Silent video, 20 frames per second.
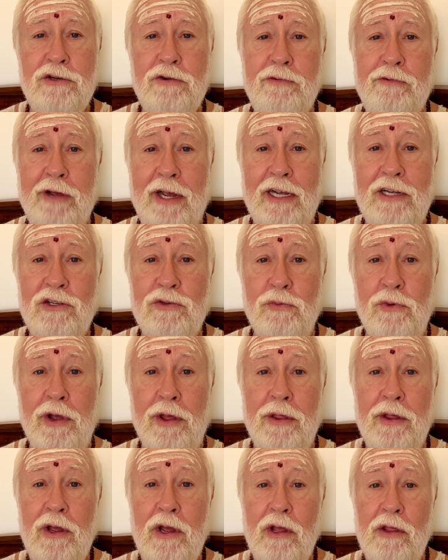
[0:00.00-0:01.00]
to face
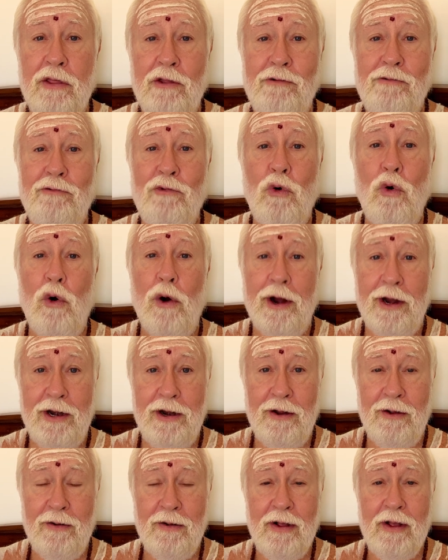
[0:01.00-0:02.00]
with the
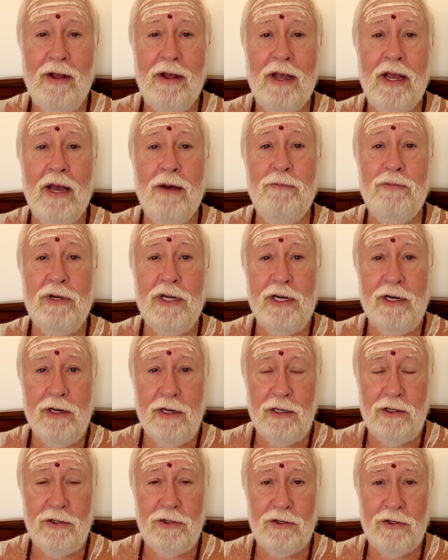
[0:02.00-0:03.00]
void,
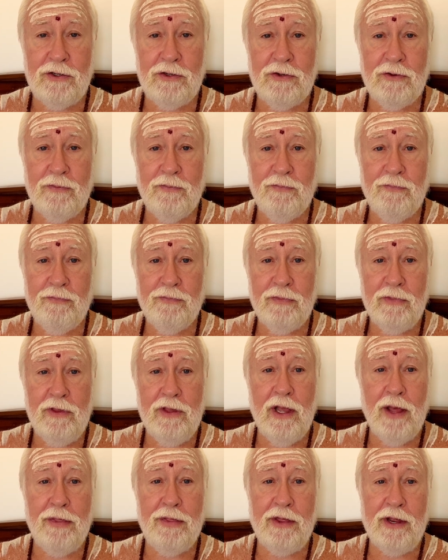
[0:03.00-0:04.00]
emptiness,
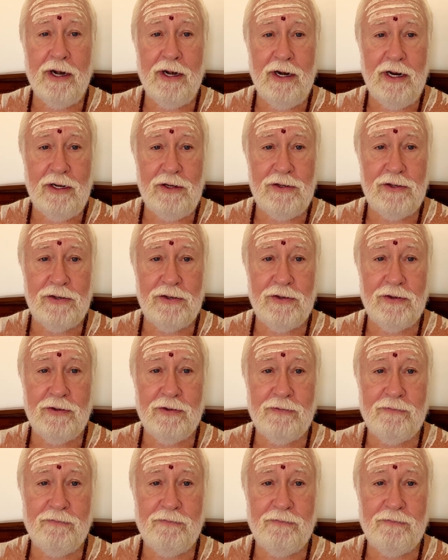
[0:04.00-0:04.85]
nothingness.